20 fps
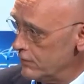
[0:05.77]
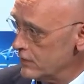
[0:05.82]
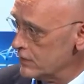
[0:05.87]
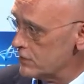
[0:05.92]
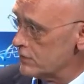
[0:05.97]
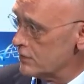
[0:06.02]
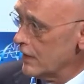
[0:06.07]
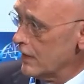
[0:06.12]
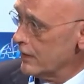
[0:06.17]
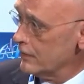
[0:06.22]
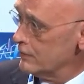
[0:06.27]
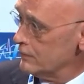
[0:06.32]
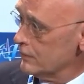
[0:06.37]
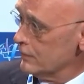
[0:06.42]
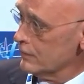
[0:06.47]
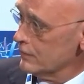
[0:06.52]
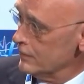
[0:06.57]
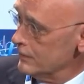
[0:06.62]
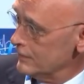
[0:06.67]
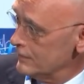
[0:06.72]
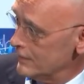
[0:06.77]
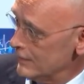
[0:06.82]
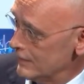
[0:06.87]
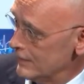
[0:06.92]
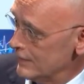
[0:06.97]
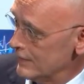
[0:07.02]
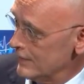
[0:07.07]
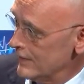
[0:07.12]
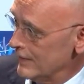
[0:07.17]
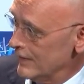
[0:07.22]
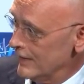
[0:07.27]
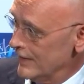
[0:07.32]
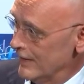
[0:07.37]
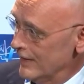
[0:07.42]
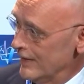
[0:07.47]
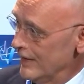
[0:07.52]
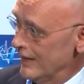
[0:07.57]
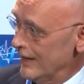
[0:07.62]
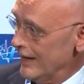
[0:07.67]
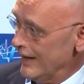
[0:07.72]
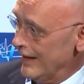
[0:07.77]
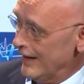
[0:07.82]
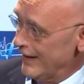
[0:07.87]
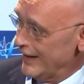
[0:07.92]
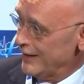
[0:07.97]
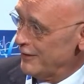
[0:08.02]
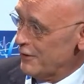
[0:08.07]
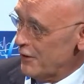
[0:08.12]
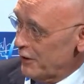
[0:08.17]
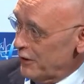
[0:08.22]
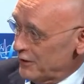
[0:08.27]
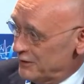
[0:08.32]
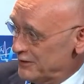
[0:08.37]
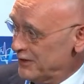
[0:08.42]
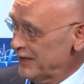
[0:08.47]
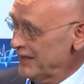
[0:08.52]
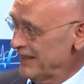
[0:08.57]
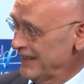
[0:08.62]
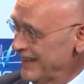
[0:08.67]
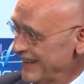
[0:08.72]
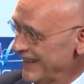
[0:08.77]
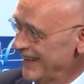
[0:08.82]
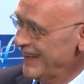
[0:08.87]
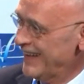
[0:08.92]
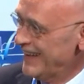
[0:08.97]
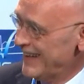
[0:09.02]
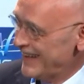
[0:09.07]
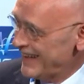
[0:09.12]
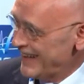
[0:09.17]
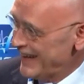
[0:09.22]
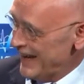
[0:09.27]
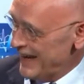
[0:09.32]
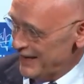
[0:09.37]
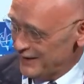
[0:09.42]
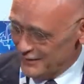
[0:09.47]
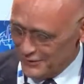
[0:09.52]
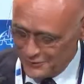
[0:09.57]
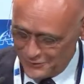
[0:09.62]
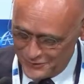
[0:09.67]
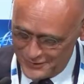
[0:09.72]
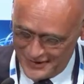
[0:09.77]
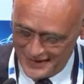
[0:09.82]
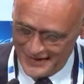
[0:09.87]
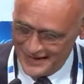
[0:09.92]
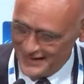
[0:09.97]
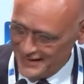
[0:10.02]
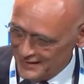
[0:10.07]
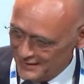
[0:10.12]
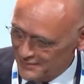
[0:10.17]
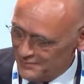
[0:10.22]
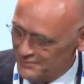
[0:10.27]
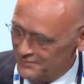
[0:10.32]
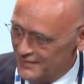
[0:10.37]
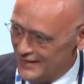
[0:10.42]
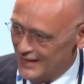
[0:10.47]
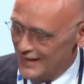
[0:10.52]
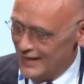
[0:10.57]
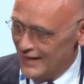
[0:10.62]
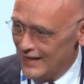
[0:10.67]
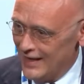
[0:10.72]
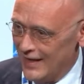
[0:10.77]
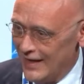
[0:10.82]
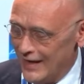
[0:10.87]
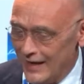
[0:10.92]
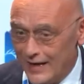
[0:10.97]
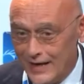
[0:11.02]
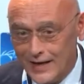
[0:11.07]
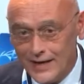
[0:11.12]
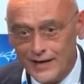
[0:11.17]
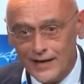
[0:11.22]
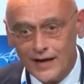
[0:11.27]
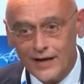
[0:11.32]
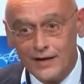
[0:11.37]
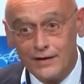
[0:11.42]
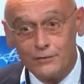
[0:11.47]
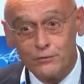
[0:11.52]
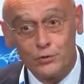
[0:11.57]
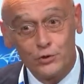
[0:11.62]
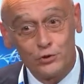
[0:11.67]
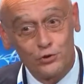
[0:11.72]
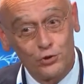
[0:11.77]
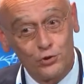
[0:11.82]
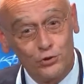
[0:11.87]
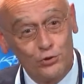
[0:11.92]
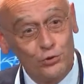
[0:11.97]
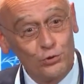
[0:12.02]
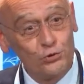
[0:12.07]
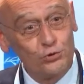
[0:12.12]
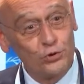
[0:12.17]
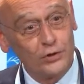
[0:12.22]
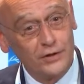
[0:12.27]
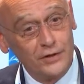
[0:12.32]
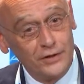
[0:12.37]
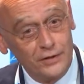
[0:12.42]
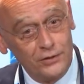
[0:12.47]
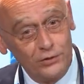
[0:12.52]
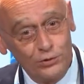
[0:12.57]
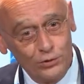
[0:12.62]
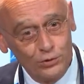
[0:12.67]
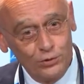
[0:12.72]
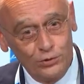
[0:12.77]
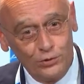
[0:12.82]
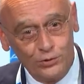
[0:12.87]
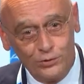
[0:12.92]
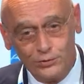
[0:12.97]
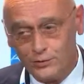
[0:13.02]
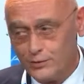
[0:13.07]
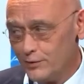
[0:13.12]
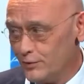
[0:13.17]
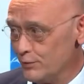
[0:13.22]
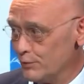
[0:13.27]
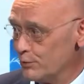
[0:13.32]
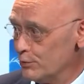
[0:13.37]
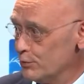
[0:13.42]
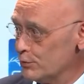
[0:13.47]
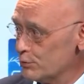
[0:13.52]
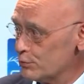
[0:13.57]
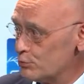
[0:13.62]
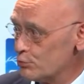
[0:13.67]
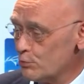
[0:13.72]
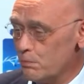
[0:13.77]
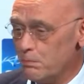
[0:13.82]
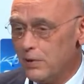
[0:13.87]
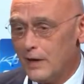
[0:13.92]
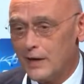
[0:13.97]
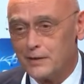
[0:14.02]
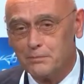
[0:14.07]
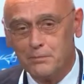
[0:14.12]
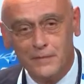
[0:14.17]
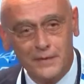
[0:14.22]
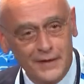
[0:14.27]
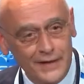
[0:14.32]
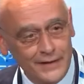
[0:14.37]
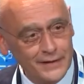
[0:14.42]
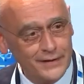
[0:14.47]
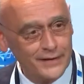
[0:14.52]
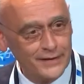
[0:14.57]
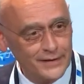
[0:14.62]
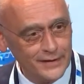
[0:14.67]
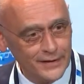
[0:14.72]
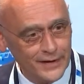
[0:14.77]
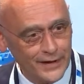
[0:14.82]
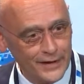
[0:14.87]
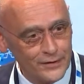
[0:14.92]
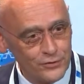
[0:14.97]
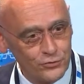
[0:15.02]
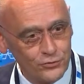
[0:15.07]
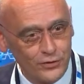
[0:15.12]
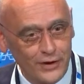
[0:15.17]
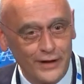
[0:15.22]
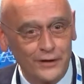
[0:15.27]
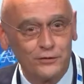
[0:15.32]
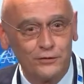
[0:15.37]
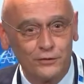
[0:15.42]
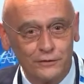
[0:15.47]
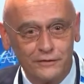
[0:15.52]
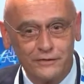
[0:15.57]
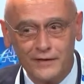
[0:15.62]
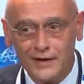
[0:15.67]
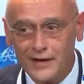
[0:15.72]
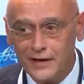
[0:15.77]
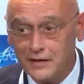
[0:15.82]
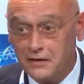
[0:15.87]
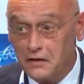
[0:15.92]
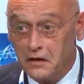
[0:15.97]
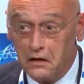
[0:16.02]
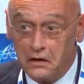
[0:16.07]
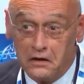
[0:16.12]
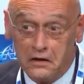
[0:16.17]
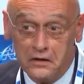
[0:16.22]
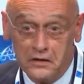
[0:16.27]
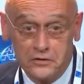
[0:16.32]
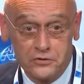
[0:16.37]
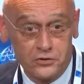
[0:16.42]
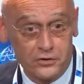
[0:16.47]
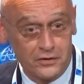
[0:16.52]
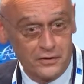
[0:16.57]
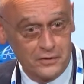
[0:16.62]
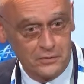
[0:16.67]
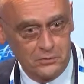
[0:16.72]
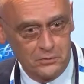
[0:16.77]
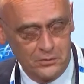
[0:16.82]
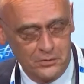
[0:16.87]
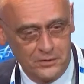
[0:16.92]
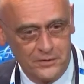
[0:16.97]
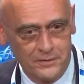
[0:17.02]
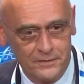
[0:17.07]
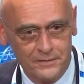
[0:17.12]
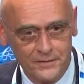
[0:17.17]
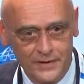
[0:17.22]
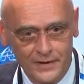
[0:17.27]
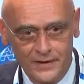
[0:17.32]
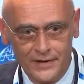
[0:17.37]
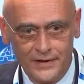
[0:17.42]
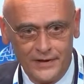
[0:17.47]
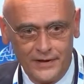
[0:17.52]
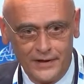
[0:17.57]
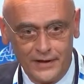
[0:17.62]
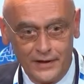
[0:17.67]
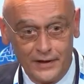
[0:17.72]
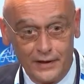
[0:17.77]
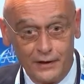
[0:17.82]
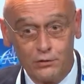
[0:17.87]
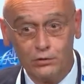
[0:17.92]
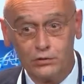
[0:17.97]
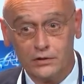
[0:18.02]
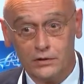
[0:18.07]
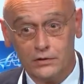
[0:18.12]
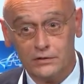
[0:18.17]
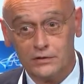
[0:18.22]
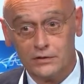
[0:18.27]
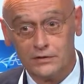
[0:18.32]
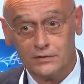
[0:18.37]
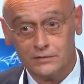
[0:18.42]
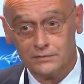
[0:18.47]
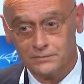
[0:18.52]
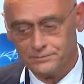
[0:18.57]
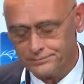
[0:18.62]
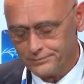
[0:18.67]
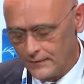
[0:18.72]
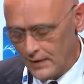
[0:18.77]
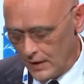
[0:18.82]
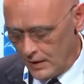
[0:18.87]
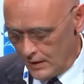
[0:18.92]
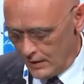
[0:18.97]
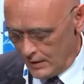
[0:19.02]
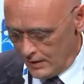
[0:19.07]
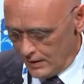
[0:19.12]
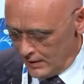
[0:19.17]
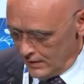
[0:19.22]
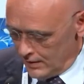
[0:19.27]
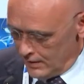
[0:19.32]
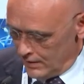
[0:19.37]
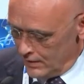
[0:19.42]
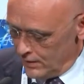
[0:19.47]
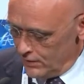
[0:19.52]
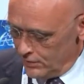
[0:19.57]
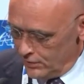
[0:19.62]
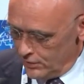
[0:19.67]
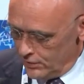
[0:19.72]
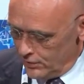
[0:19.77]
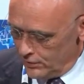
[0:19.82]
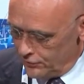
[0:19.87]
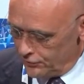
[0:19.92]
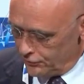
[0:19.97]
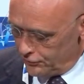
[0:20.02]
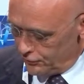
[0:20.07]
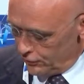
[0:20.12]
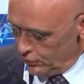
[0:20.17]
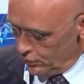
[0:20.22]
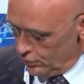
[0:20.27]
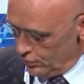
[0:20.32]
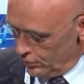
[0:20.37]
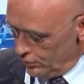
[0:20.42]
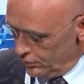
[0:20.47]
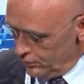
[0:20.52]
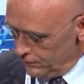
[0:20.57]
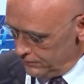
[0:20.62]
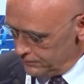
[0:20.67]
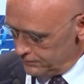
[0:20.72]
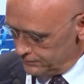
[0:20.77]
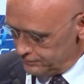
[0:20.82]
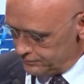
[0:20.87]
this title, I got kind of scared. And what you usually do, you go to PubMed and try to find literature, and I couldn't. So